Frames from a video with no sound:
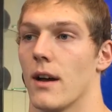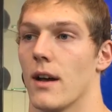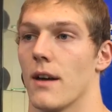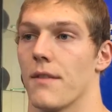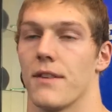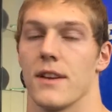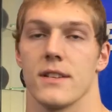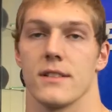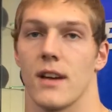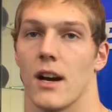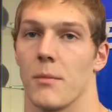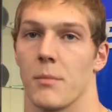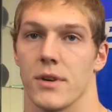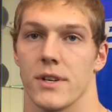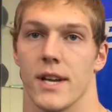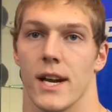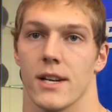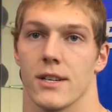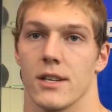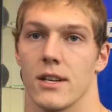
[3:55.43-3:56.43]
if he's not in
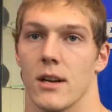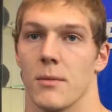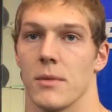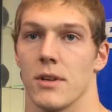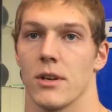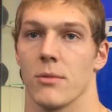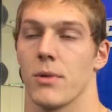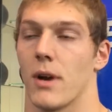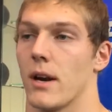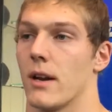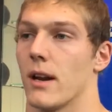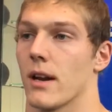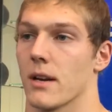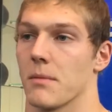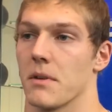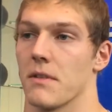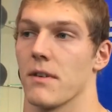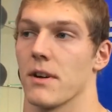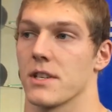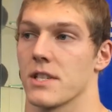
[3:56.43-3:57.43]
protection, I mean, you're probably not
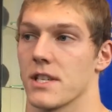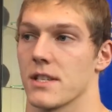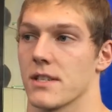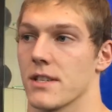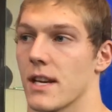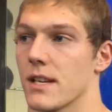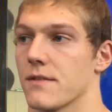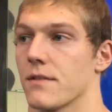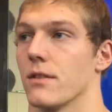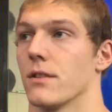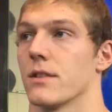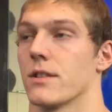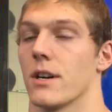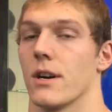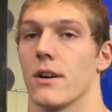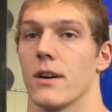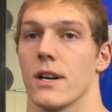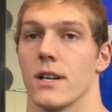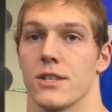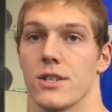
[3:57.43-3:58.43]
going to be very successful.
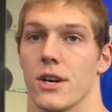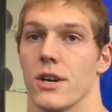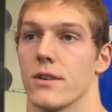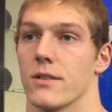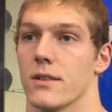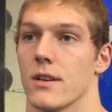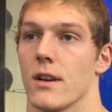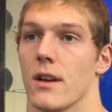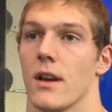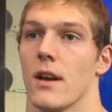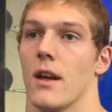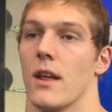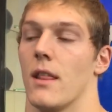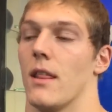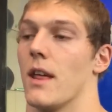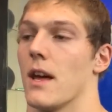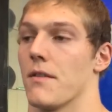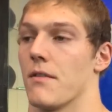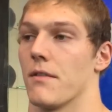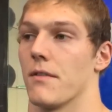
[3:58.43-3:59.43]
So it shows
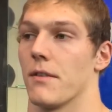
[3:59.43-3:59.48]
they have a